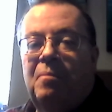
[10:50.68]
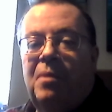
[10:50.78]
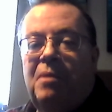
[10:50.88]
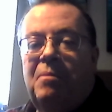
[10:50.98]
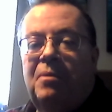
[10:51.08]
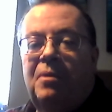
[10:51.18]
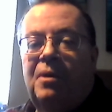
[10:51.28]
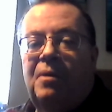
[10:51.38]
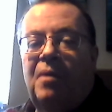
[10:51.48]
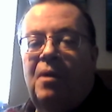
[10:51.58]
people
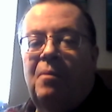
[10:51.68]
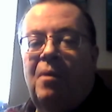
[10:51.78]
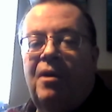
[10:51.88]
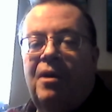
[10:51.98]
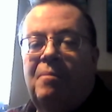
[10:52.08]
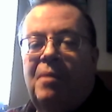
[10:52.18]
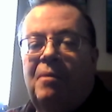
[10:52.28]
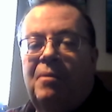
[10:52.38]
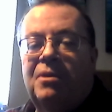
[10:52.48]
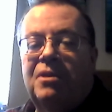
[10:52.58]
are worried
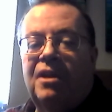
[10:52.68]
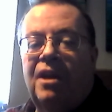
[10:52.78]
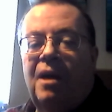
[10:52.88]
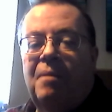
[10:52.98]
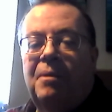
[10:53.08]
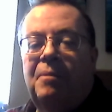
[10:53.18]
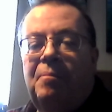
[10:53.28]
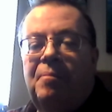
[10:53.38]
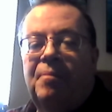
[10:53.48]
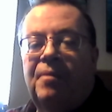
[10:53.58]
about what's going to happen,
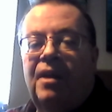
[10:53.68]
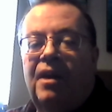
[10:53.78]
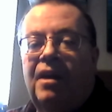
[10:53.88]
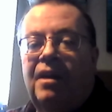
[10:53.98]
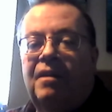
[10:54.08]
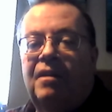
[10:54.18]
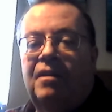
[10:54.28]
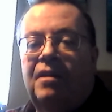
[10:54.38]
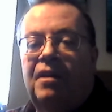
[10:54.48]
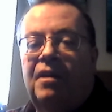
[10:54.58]

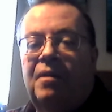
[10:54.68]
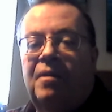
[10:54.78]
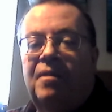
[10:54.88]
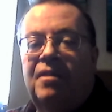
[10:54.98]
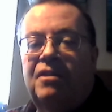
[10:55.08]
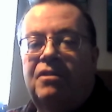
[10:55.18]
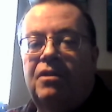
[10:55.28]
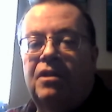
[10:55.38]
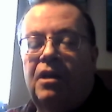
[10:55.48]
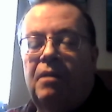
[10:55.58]
and they're
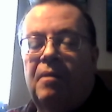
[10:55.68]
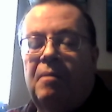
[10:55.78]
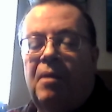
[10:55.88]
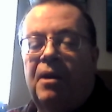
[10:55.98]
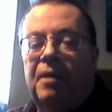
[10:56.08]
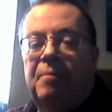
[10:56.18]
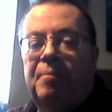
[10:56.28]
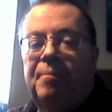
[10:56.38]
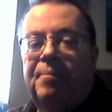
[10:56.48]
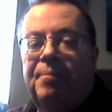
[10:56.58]
trying to keep their money.
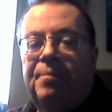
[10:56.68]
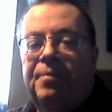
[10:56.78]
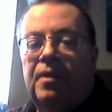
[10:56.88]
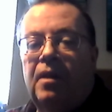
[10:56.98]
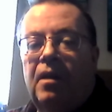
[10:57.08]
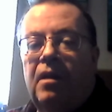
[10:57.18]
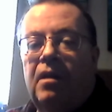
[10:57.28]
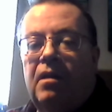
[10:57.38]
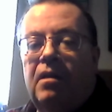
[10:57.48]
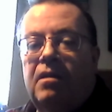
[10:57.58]

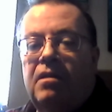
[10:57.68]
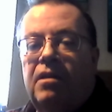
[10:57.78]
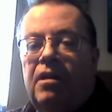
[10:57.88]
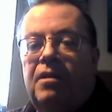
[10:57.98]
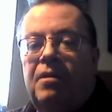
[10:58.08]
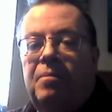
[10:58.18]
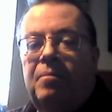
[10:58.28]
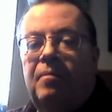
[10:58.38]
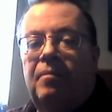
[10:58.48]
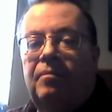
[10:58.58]
So
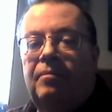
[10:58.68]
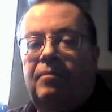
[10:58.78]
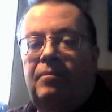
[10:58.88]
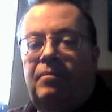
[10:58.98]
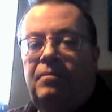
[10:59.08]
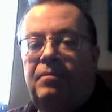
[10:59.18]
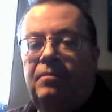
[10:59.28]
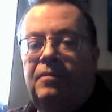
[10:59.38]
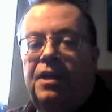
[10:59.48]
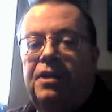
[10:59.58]

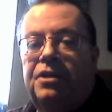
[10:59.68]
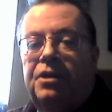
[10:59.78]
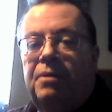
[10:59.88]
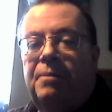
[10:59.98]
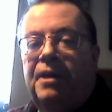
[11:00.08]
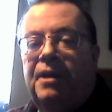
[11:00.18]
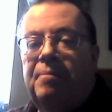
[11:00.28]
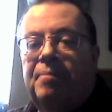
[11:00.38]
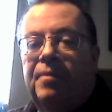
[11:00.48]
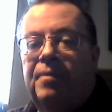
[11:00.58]
in Germany,
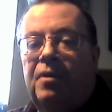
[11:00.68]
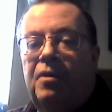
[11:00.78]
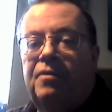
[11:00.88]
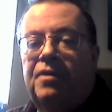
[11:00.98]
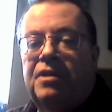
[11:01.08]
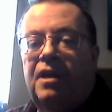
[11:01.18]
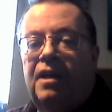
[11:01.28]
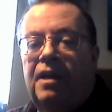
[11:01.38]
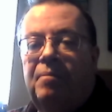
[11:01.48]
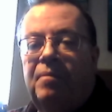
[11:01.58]

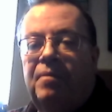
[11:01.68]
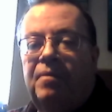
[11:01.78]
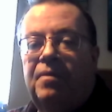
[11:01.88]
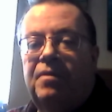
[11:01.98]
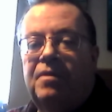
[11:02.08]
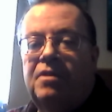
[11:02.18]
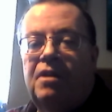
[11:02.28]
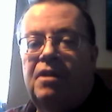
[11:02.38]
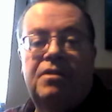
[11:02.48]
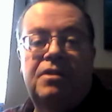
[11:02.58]
obviously
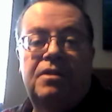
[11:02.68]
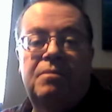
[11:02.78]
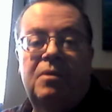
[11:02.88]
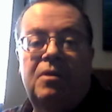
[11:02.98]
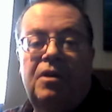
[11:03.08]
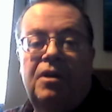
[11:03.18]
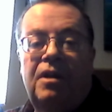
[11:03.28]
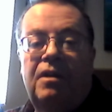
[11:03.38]
terrorism on high